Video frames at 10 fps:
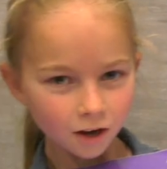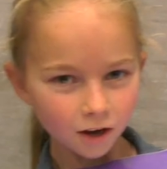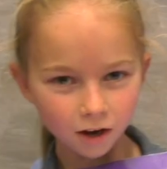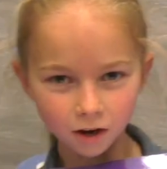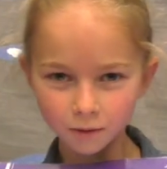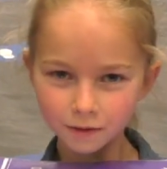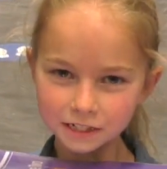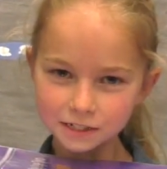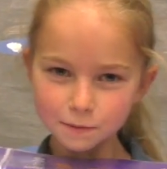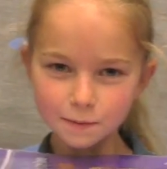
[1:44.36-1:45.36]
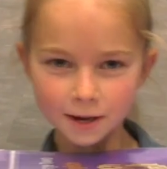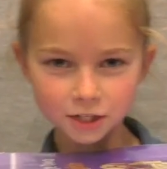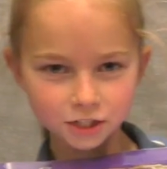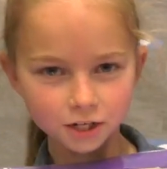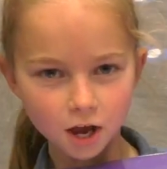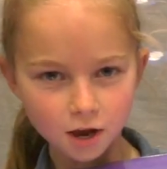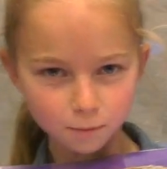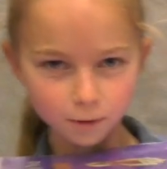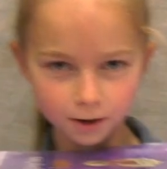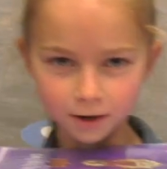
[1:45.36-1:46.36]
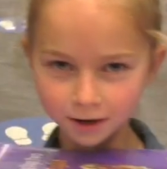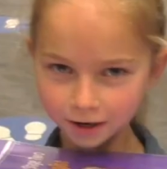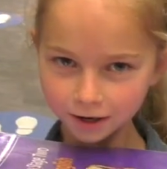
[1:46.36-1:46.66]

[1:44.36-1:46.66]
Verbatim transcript: Oh, and did we mention homework?